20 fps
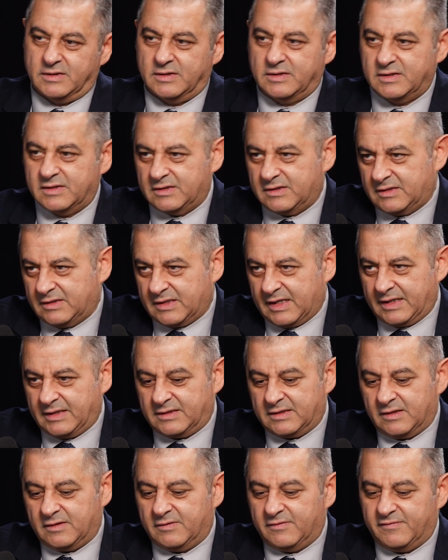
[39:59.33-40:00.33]
say
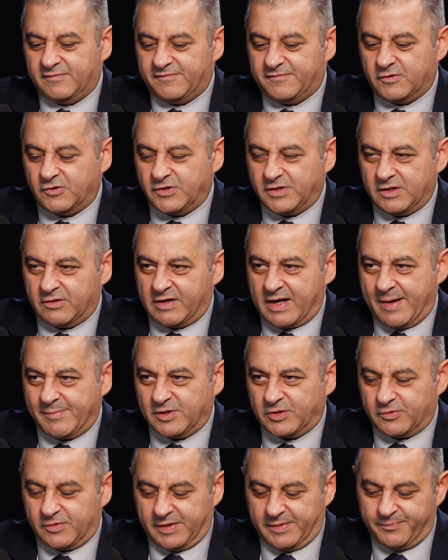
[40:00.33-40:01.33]
it in first-year
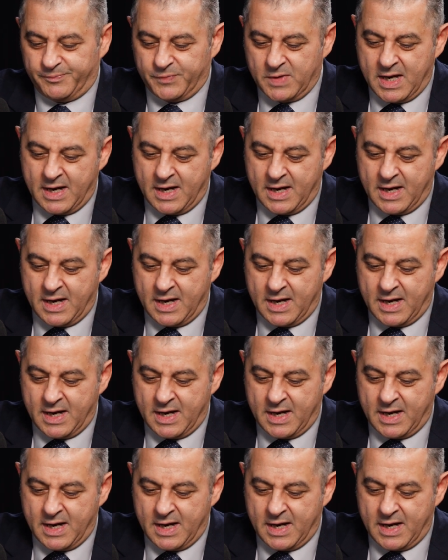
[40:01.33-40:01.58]
chemistry.